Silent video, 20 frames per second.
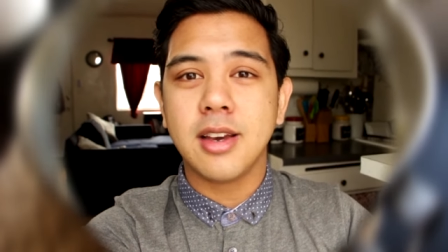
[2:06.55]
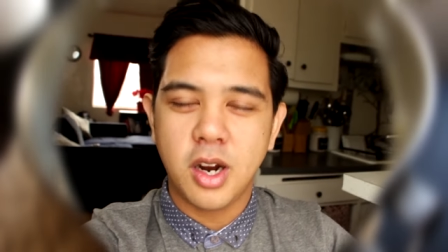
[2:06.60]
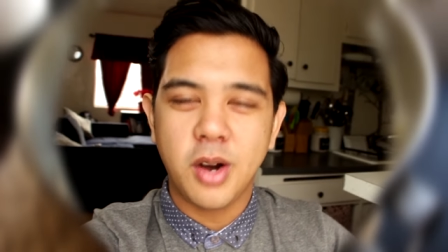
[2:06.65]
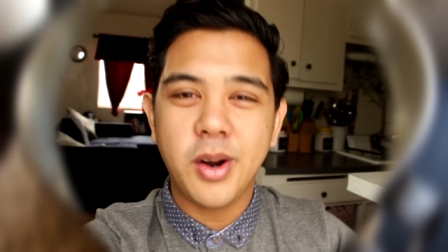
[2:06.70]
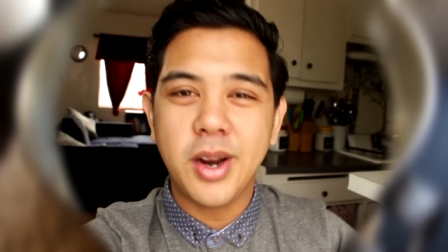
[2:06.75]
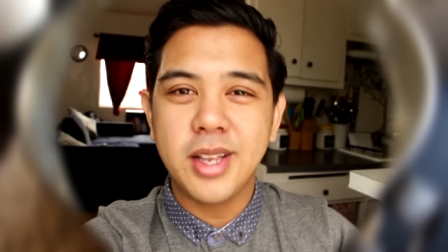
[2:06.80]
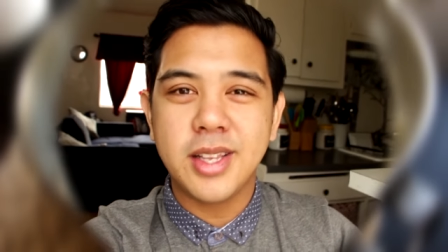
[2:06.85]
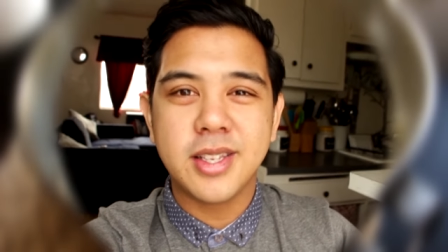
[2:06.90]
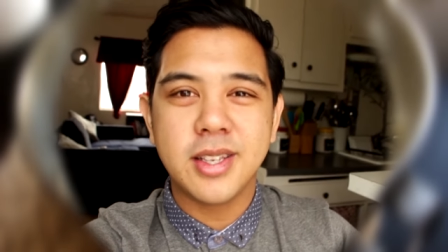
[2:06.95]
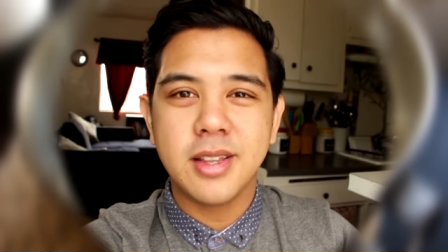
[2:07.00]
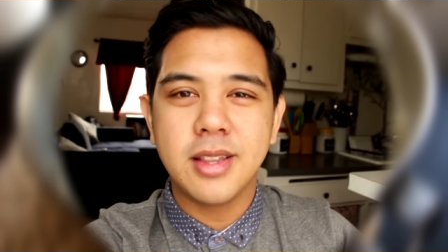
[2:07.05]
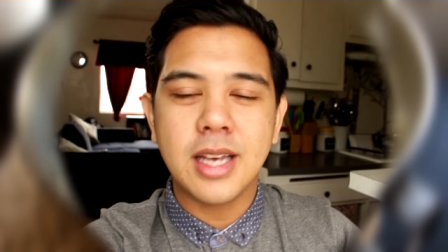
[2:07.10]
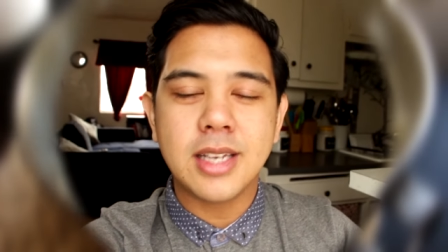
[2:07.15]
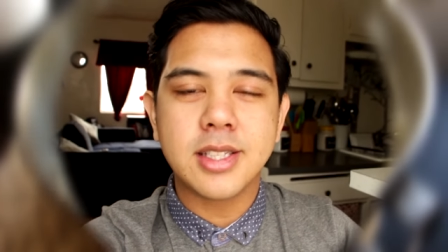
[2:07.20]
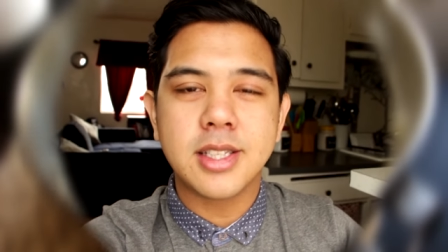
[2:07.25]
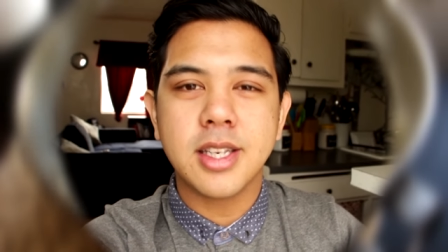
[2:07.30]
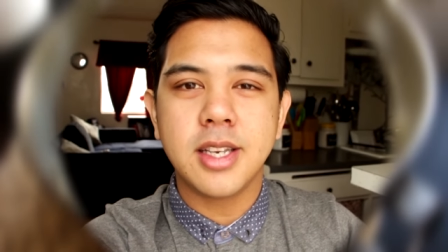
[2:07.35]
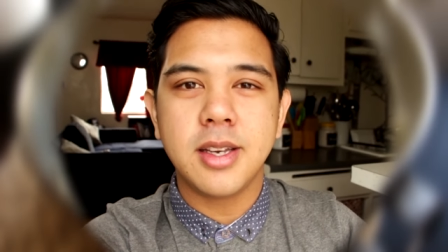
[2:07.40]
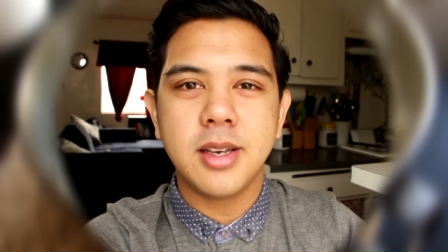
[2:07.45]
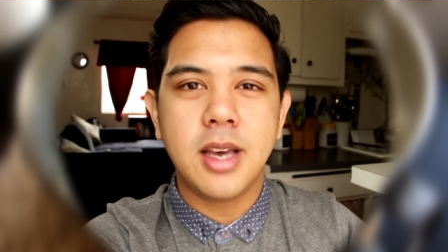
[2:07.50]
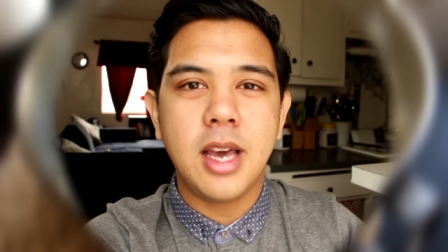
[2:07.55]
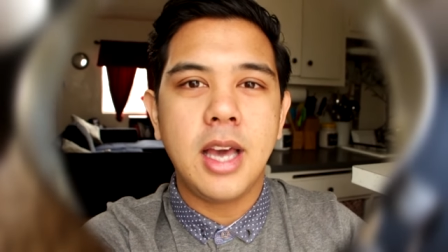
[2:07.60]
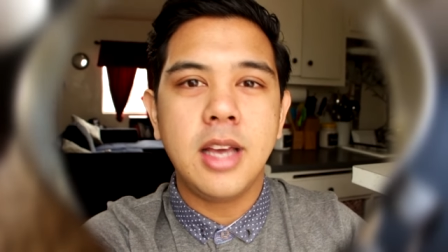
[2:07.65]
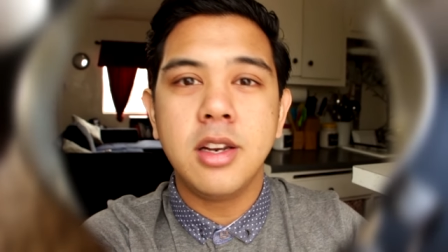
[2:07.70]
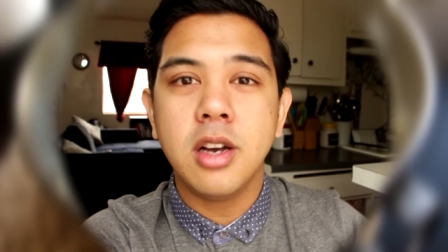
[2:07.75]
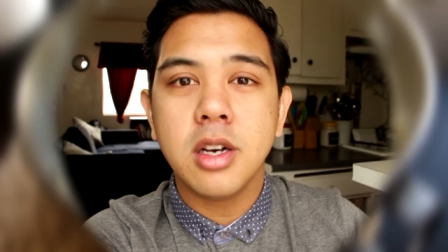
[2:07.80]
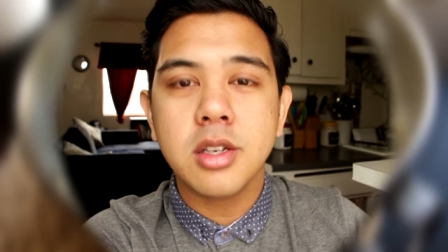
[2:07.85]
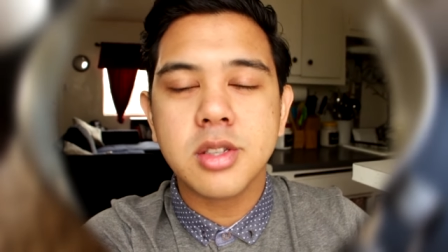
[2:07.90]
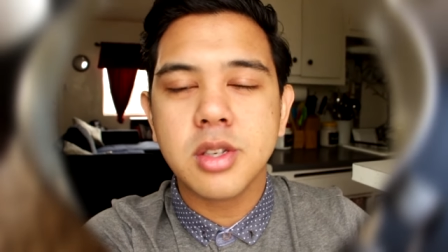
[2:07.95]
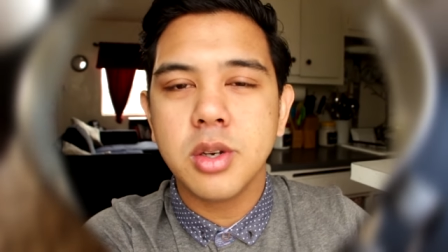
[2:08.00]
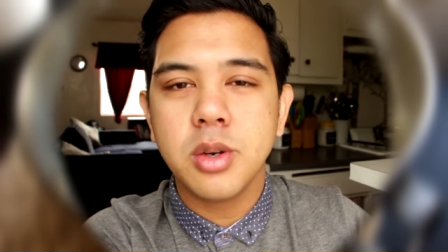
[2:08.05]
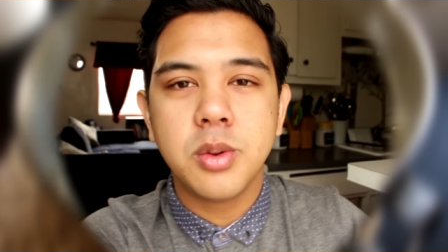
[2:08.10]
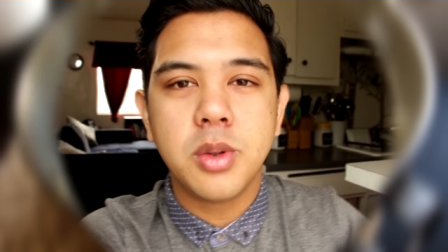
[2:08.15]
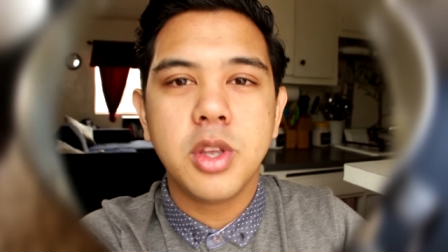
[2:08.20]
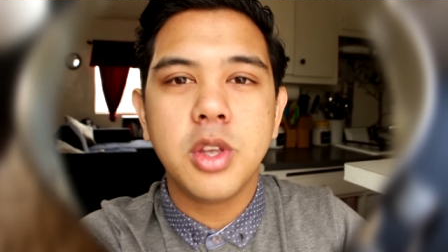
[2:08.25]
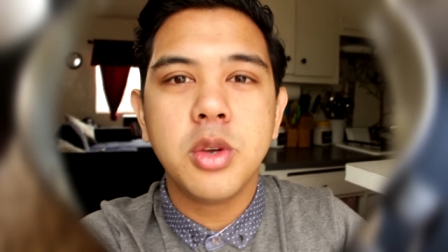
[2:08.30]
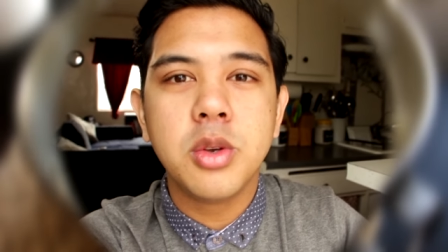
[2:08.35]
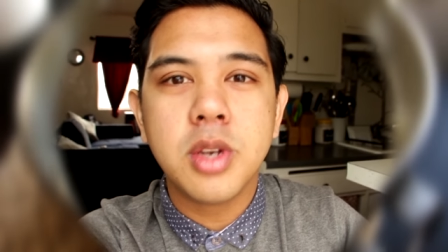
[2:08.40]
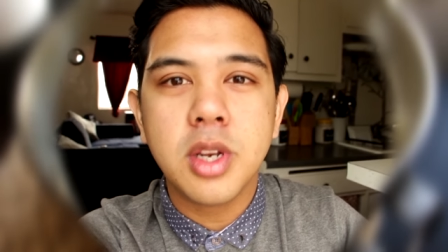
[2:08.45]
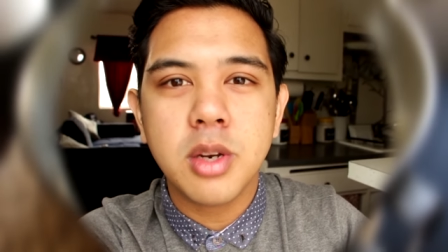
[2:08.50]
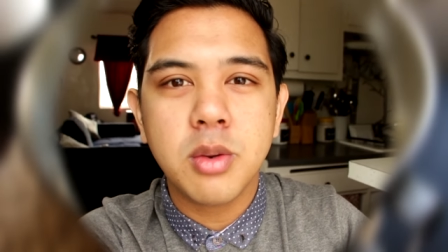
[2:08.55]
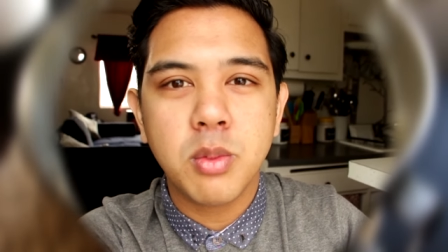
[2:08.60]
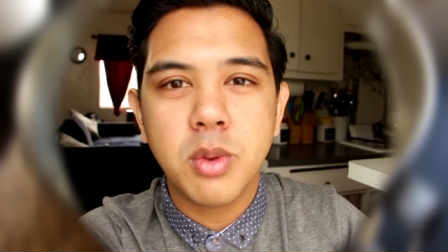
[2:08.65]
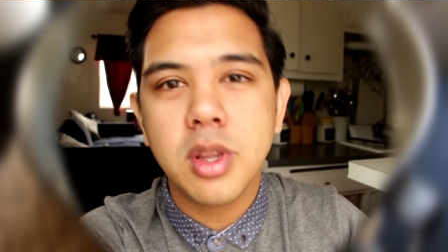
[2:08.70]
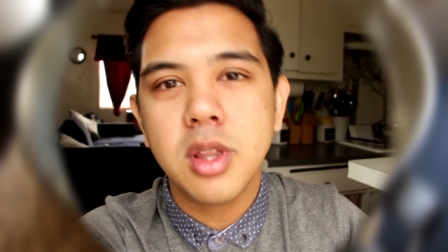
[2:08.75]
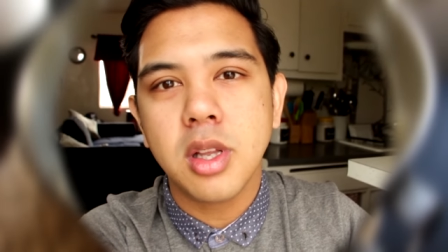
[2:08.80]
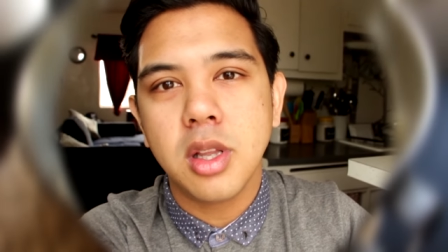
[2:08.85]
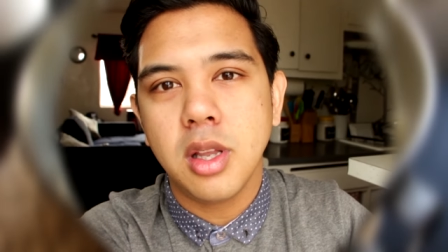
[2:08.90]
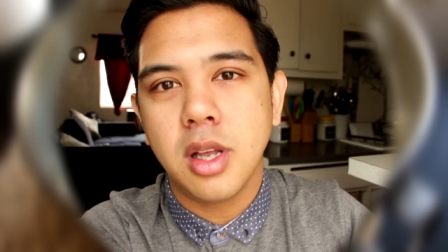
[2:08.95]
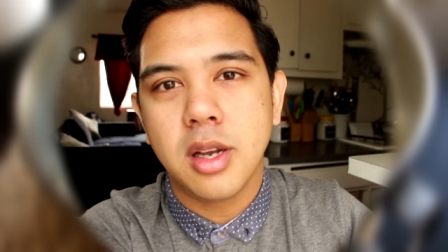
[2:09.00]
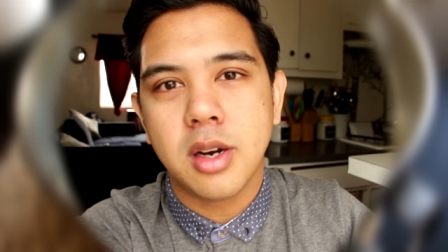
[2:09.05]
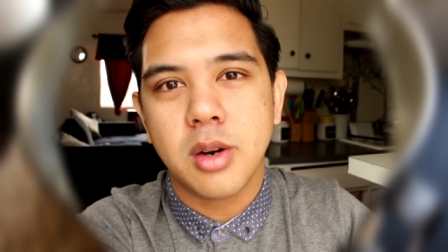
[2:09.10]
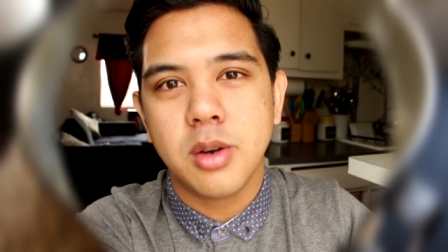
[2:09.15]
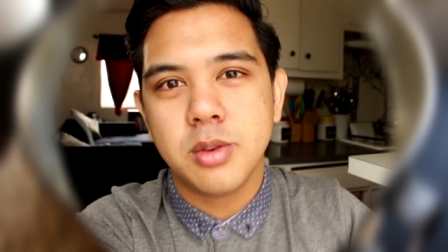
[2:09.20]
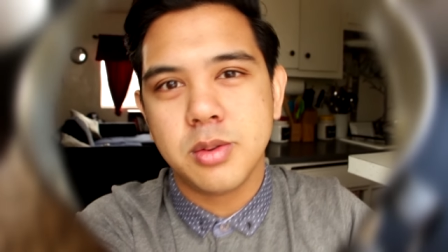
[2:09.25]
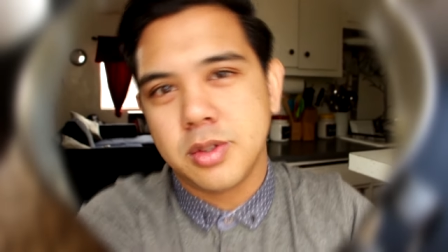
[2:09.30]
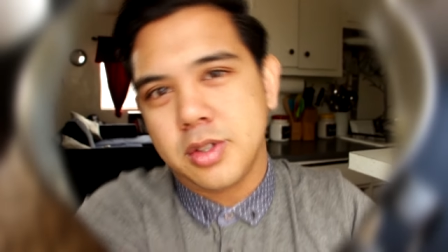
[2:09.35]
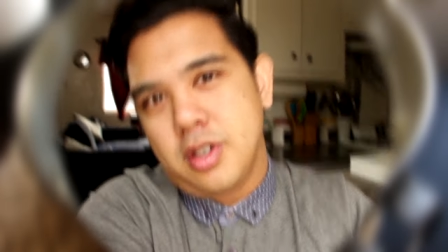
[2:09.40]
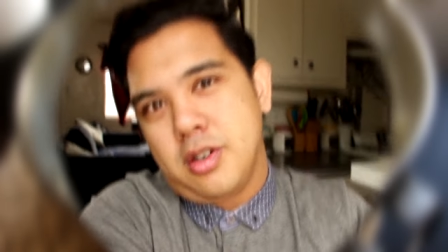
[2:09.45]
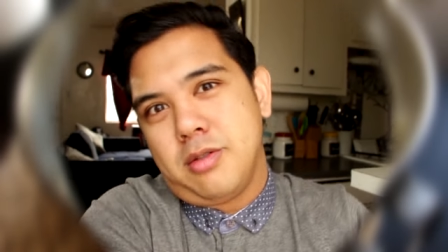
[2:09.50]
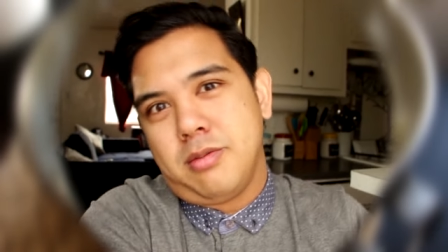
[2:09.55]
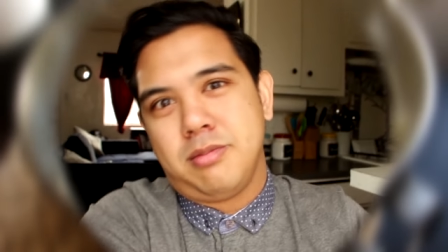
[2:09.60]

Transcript: All right, that's it. And also, you didn't win the lotto, so.